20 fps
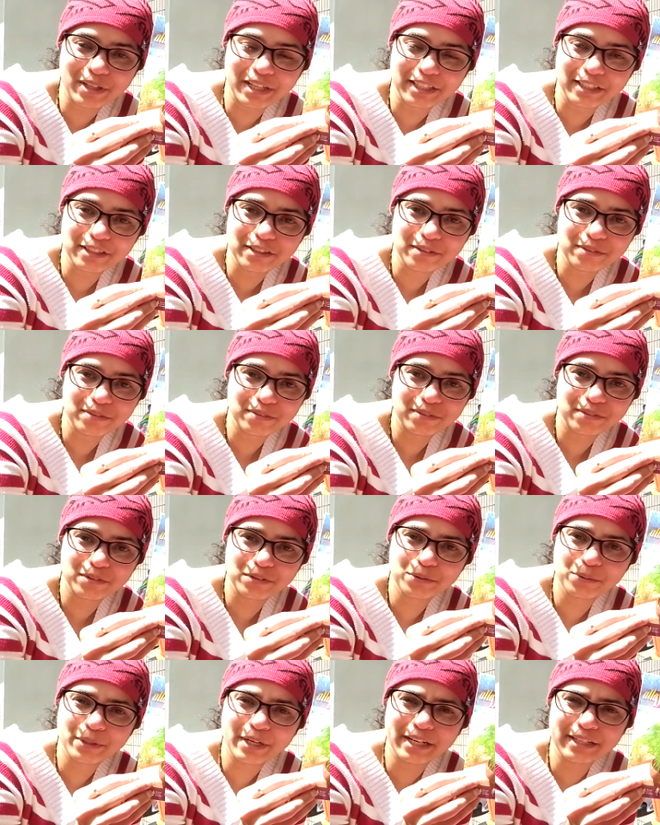wherein
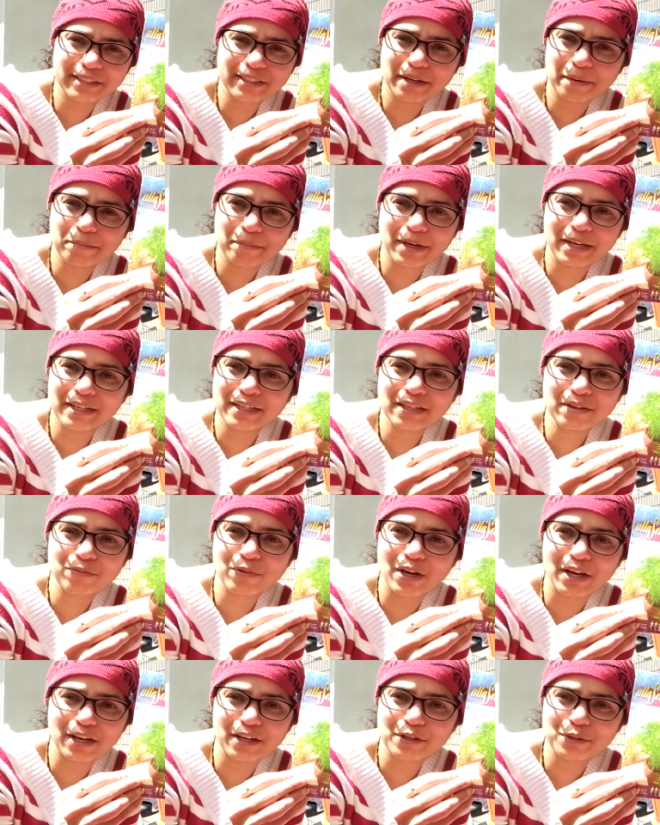you get them
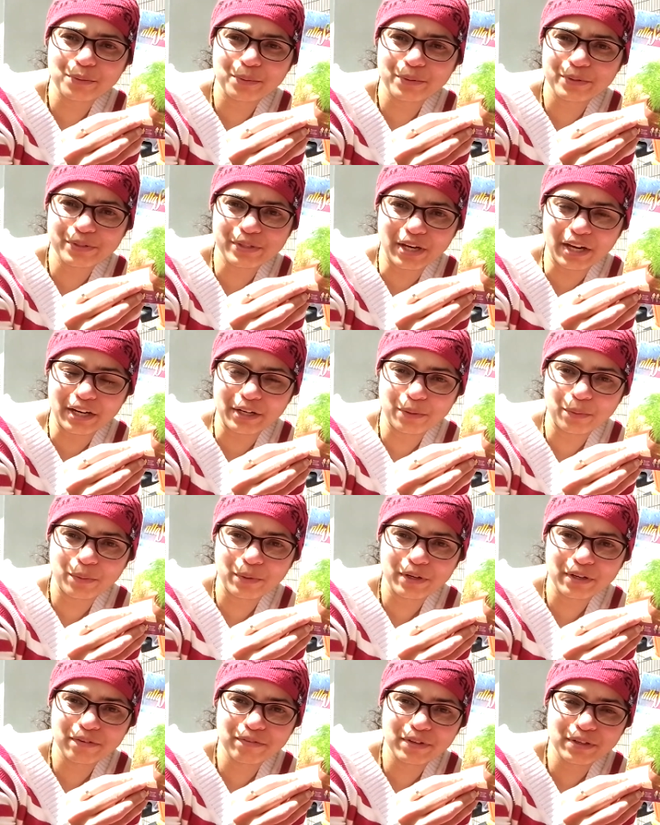anywhere you reside,
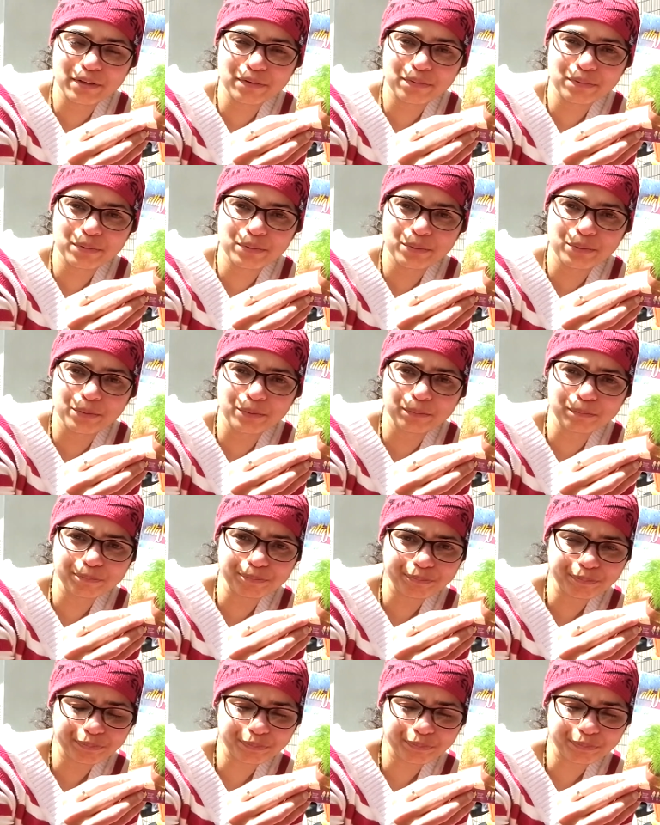or even if you